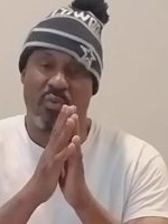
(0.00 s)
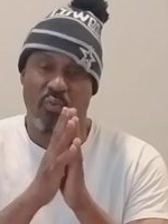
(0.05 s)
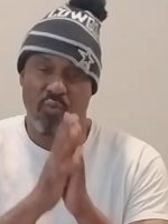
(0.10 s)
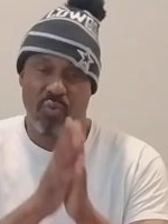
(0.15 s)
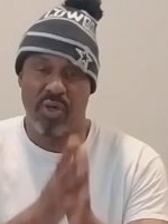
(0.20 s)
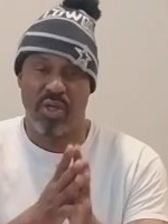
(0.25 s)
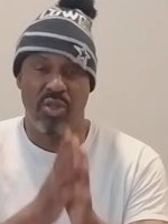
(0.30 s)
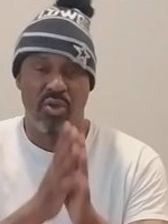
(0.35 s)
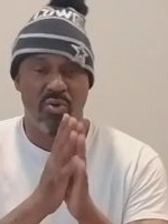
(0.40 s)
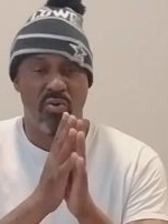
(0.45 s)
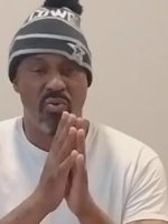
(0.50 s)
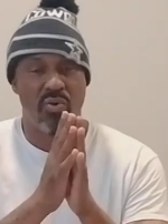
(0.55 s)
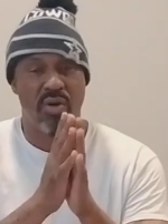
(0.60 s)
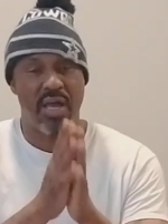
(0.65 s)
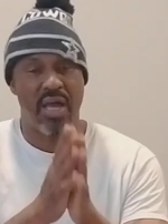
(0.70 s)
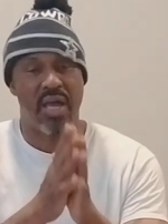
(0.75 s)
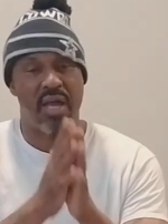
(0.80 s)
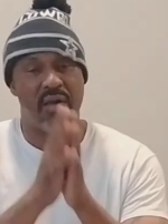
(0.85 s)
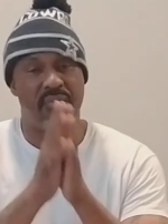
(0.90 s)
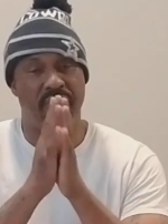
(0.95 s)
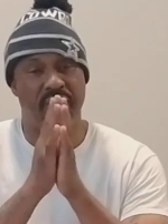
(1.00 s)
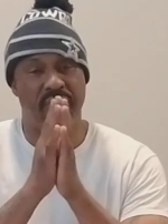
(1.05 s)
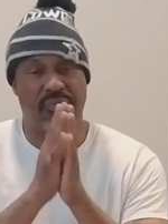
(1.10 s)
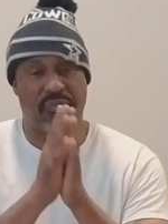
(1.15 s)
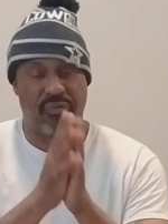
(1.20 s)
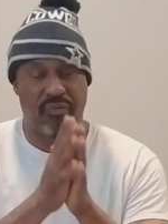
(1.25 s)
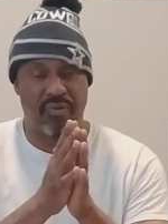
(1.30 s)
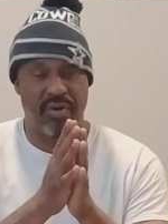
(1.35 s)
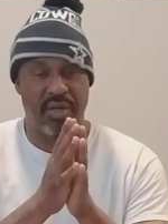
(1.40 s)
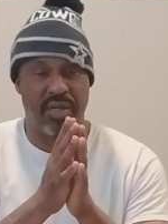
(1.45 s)
When you have a
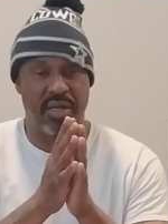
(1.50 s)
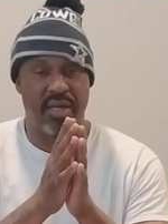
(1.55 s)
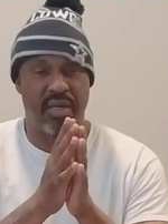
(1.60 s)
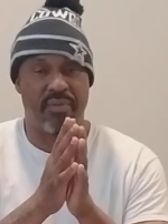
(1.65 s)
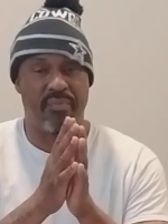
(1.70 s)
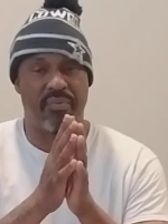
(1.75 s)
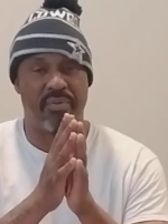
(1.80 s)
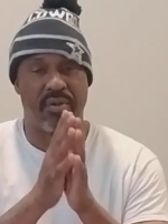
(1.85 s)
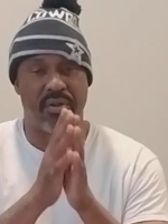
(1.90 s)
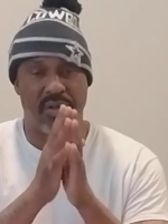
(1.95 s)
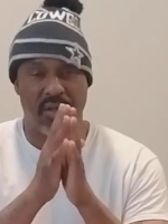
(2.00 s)
friend